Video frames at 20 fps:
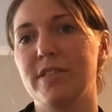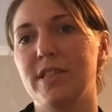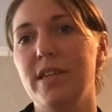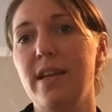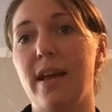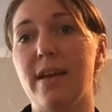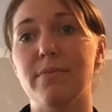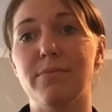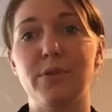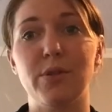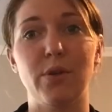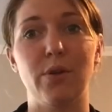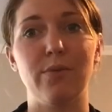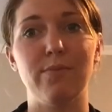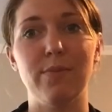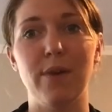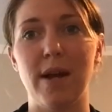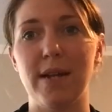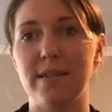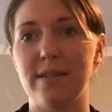Yeah, so
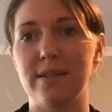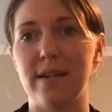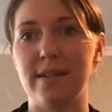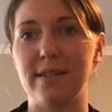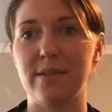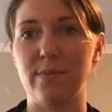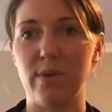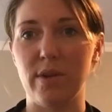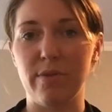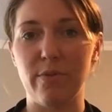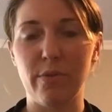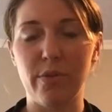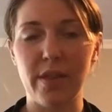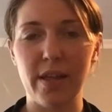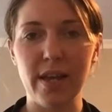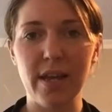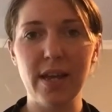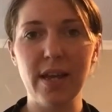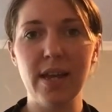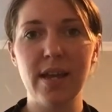hindsight's a wonderful
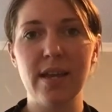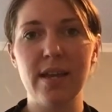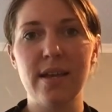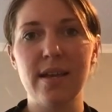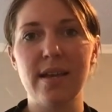thing.